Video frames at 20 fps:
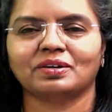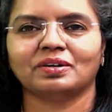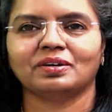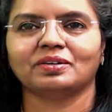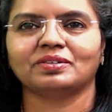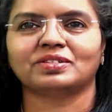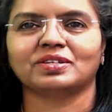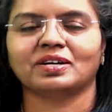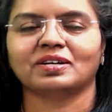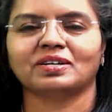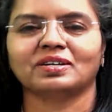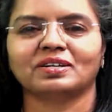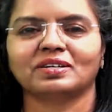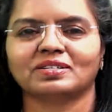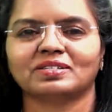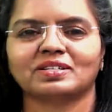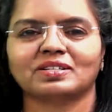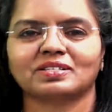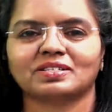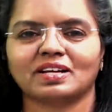journalist
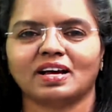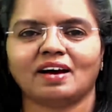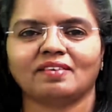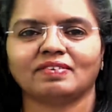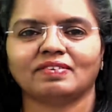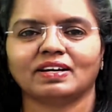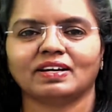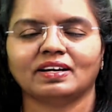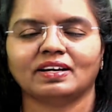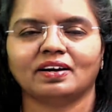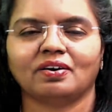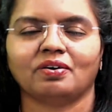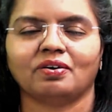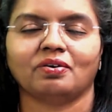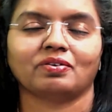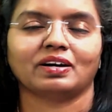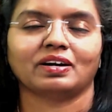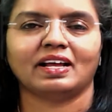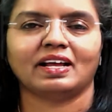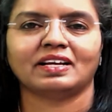is having, or
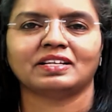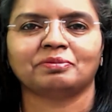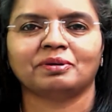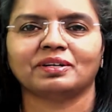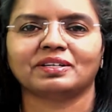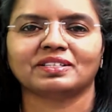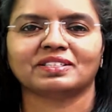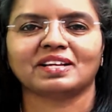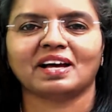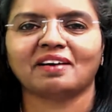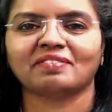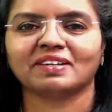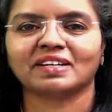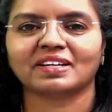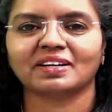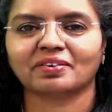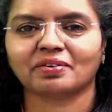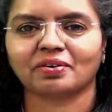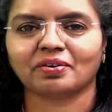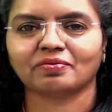an expert is having a
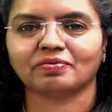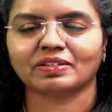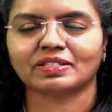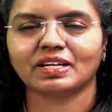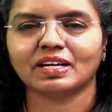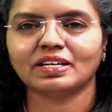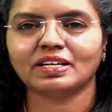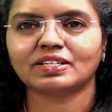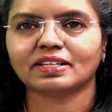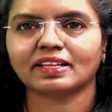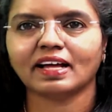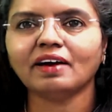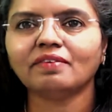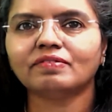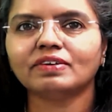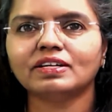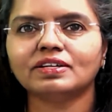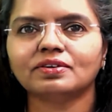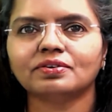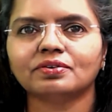conversation. That
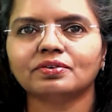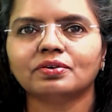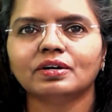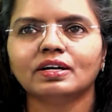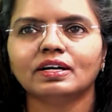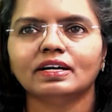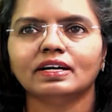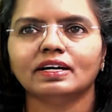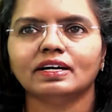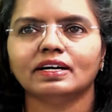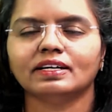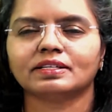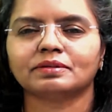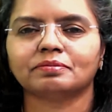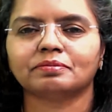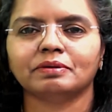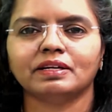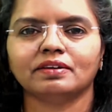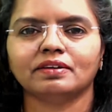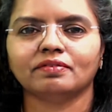video has
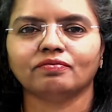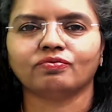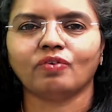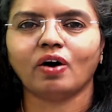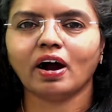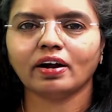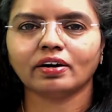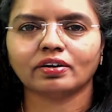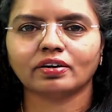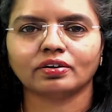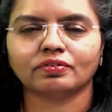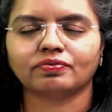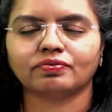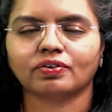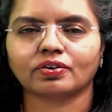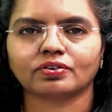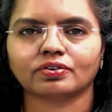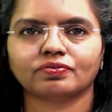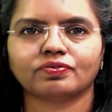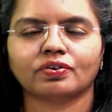been viral
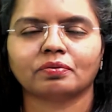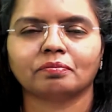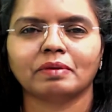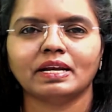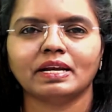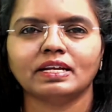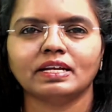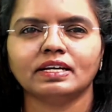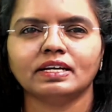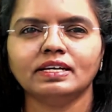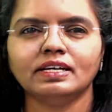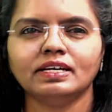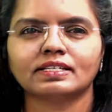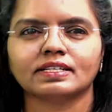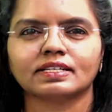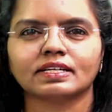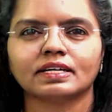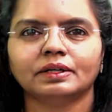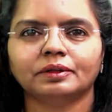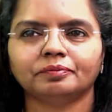for many reasons.
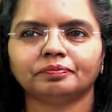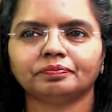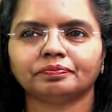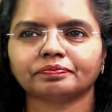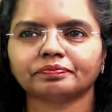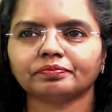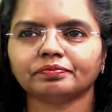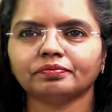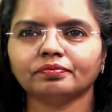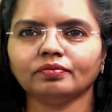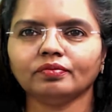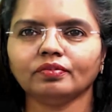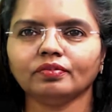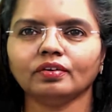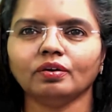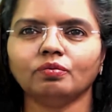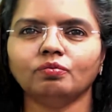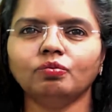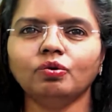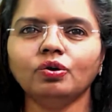
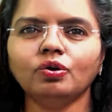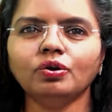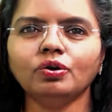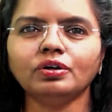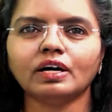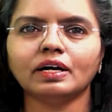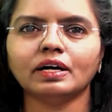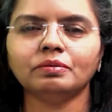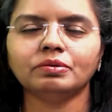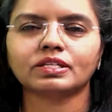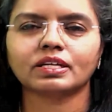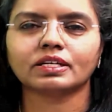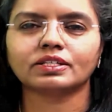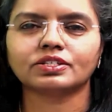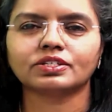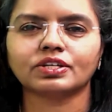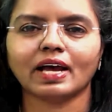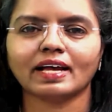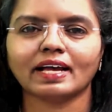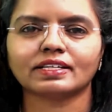What I would
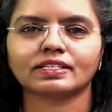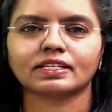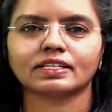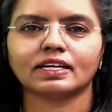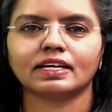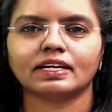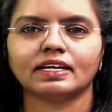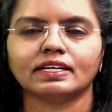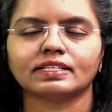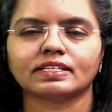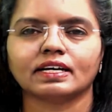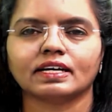suggest is